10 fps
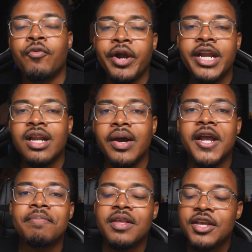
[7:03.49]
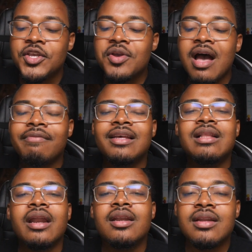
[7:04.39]
Before you know it, you have a
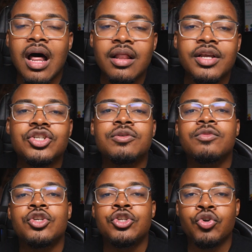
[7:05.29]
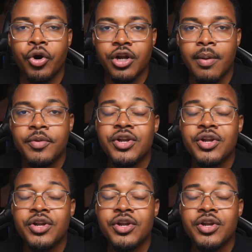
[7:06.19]
lot of knowledge store it up.